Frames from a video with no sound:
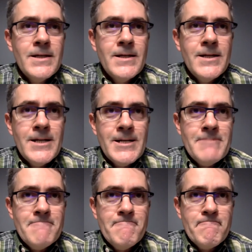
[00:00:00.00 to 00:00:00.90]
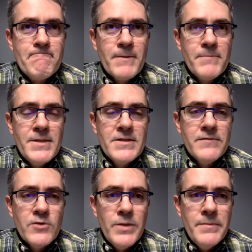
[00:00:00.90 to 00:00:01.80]
um, piece of
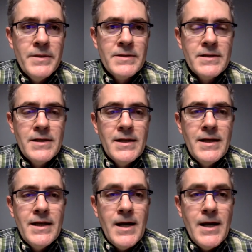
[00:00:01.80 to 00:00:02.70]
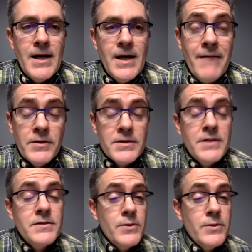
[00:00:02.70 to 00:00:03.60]
equipment. Um, I've looked
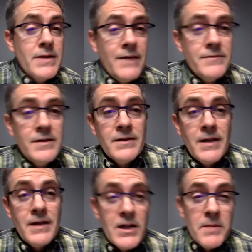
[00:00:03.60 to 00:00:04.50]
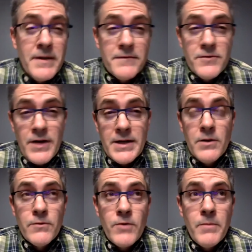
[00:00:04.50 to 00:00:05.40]
into it. I've done a little bit of training
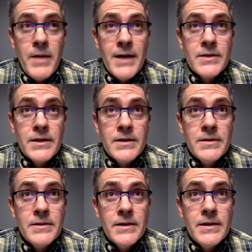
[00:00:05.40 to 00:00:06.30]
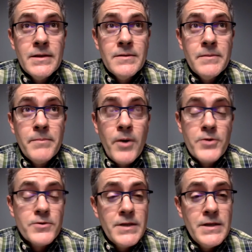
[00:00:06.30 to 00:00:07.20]
on the robot in in
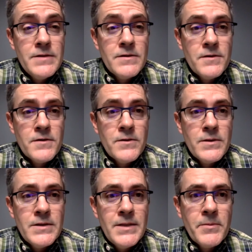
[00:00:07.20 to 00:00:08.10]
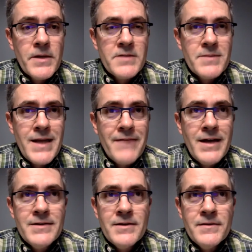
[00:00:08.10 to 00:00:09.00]
partial knees and also in hip replacement. I have
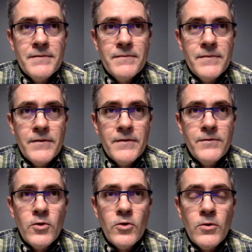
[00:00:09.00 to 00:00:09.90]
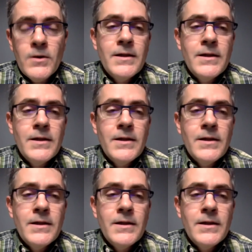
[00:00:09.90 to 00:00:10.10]
not done the full